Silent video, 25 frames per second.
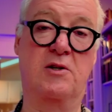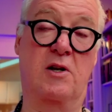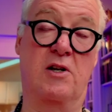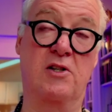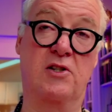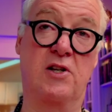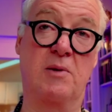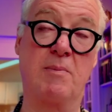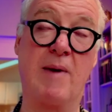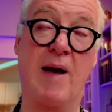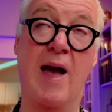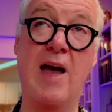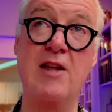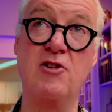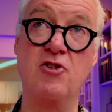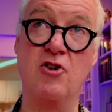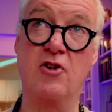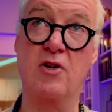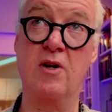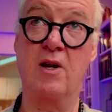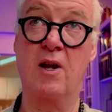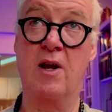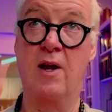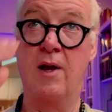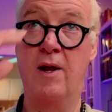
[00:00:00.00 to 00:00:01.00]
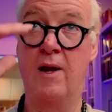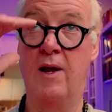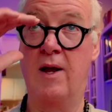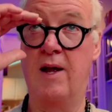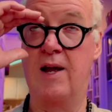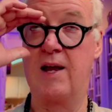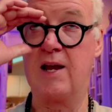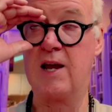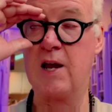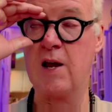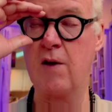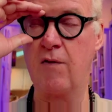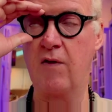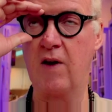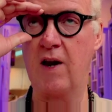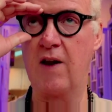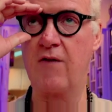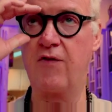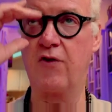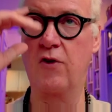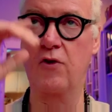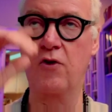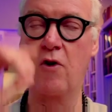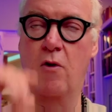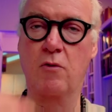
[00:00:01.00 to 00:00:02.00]
Because imagine, even
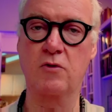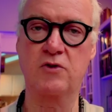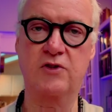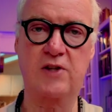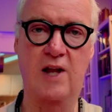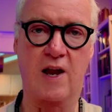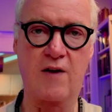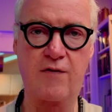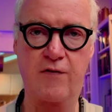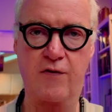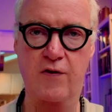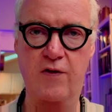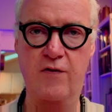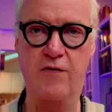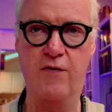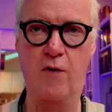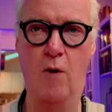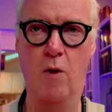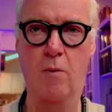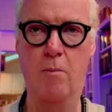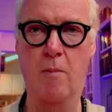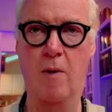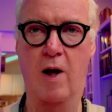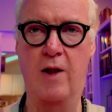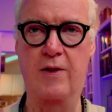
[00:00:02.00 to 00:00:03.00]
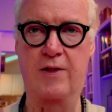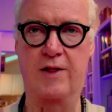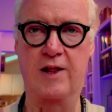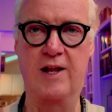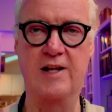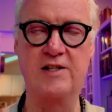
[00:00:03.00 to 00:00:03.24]
if you don't stay for the full month,